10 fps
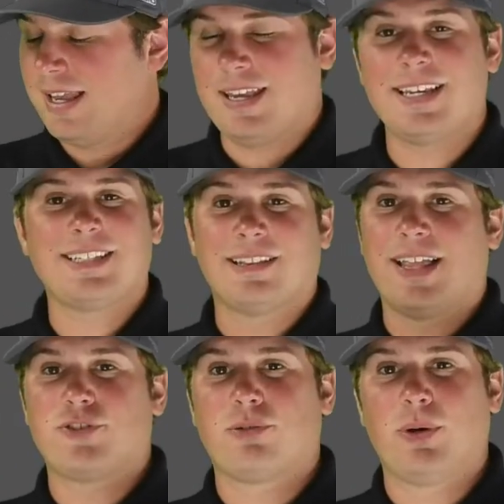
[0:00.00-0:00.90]
Easy
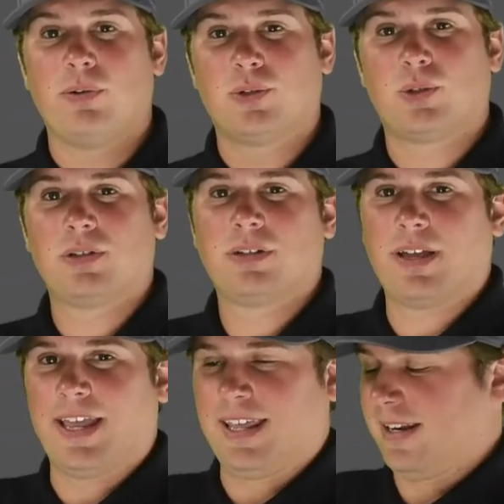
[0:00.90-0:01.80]
lens removal
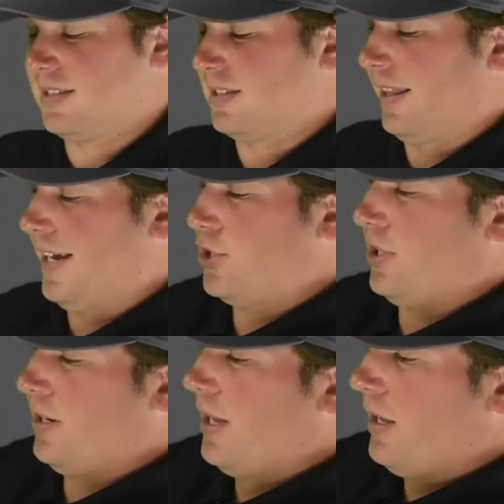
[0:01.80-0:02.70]
and
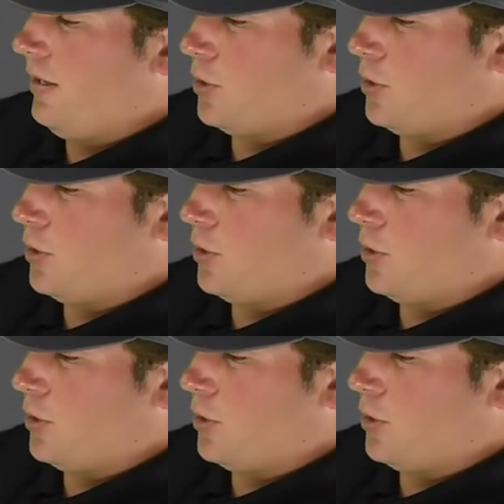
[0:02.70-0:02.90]
installation. You